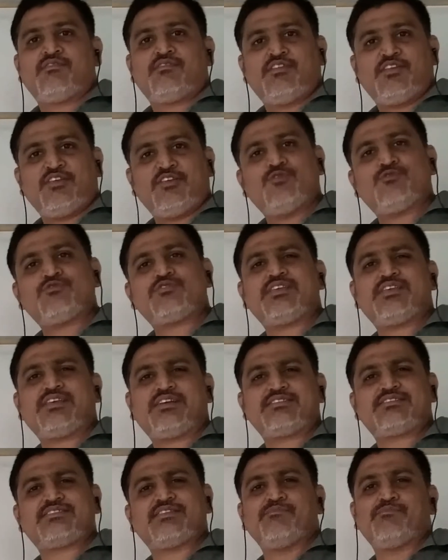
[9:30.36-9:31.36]
using the
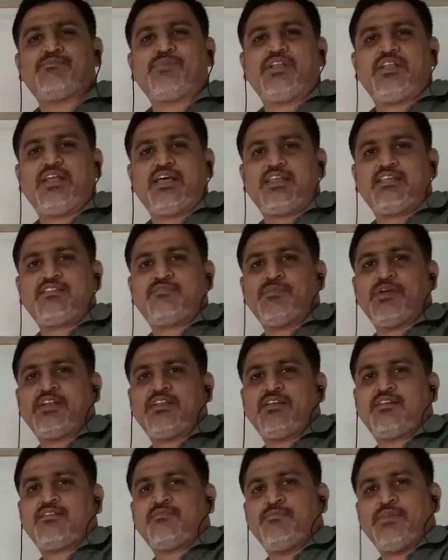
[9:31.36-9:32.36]
simple
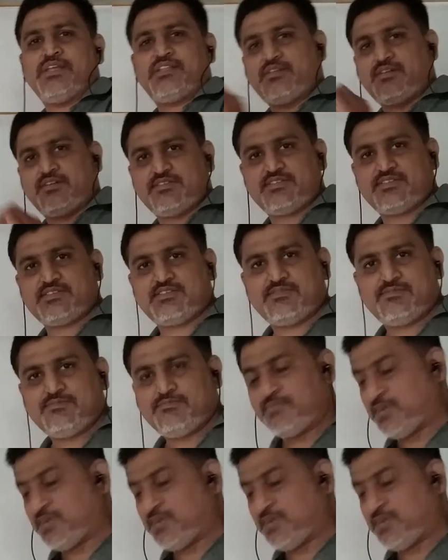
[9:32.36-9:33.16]
arithmetic methods.